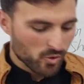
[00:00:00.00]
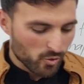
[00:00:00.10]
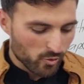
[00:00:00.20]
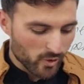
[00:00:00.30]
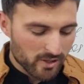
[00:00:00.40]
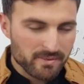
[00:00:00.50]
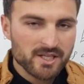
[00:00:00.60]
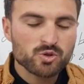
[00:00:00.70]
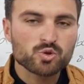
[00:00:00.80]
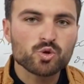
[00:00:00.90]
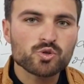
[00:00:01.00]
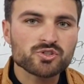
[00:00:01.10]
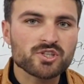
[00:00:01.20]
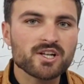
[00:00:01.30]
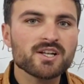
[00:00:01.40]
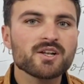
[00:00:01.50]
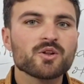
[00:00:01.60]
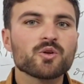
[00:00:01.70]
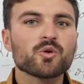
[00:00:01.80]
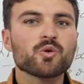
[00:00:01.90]
will be those cells
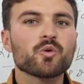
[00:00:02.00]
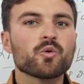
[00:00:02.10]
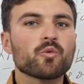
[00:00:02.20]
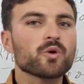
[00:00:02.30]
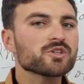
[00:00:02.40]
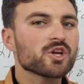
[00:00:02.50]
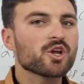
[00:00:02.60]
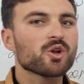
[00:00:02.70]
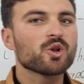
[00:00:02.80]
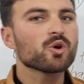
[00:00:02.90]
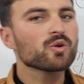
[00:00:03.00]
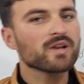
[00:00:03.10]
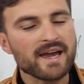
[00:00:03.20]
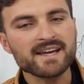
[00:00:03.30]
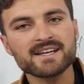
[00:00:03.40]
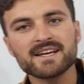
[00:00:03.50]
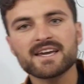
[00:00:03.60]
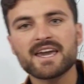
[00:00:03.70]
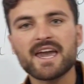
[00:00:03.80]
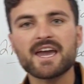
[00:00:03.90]
which look like
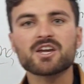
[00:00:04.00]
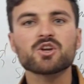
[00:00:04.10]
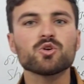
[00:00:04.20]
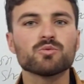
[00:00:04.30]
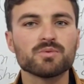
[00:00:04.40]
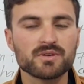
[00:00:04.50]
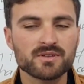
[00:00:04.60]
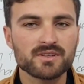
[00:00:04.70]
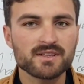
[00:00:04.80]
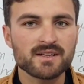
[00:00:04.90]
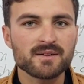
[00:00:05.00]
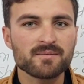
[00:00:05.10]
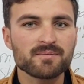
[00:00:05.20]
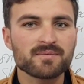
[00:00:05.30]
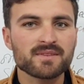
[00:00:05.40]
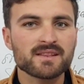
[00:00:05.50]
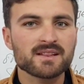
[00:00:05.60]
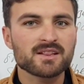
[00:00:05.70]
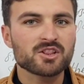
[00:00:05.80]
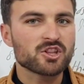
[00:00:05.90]
a cube.
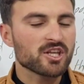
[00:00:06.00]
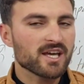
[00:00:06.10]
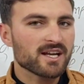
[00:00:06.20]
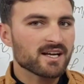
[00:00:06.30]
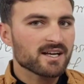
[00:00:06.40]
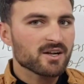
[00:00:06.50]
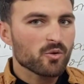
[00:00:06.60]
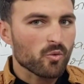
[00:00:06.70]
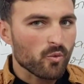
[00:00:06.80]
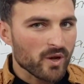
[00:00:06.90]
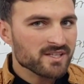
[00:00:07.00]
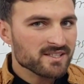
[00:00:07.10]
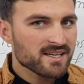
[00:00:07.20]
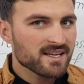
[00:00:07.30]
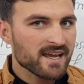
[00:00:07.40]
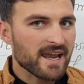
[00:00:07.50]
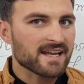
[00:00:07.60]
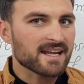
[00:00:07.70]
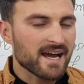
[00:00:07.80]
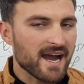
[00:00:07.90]
Their width
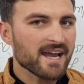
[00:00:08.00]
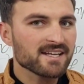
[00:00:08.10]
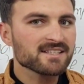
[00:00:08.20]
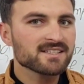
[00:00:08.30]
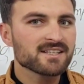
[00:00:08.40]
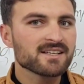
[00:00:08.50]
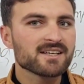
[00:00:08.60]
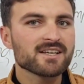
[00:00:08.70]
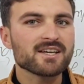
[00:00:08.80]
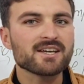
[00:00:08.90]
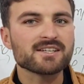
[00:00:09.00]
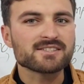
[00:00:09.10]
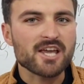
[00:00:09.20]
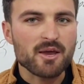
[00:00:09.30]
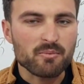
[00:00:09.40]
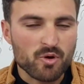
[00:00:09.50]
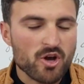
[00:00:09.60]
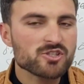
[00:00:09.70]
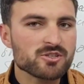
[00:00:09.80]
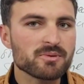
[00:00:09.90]
and height is
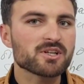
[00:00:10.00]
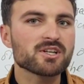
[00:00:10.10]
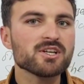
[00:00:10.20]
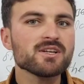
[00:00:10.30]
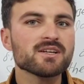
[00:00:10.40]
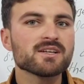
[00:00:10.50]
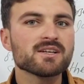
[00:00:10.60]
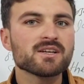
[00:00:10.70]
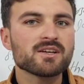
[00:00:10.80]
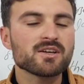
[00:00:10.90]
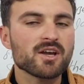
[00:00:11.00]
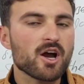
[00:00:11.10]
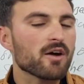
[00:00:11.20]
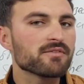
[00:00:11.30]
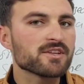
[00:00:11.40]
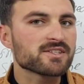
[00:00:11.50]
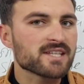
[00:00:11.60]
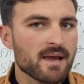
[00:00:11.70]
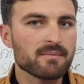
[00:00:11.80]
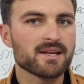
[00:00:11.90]
approximately of the
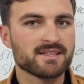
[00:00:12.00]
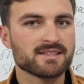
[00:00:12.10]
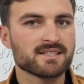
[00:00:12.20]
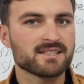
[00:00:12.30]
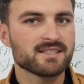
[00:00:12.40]
same length.